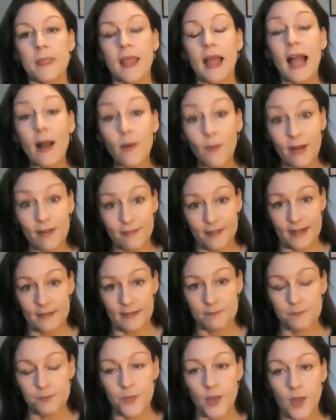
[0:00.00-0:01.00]

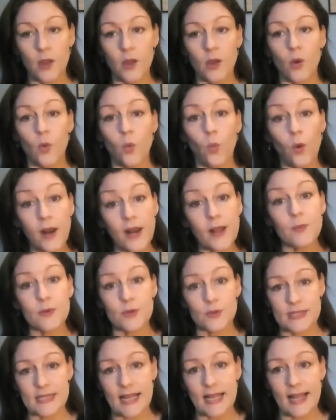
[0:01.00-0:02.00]
However, what I
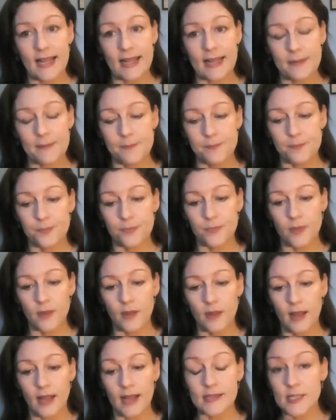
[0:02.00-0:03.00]
will say,
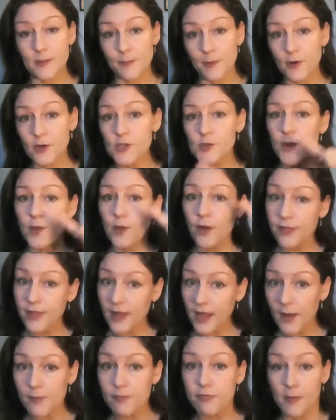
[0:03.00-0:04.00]
and to be honest with you, I
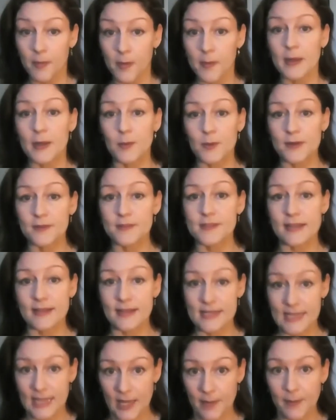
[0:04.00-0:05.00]
think I probably would have done
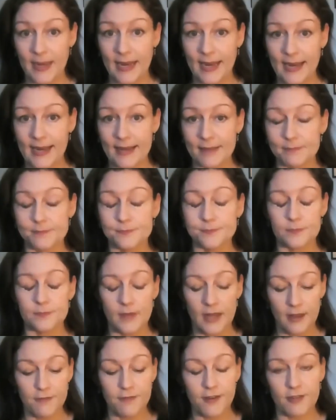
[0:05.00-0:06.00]
this in the beginning
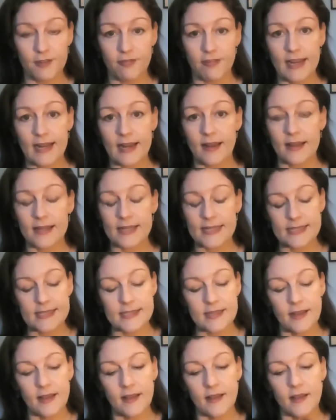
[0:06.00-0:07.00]
if I'd realised,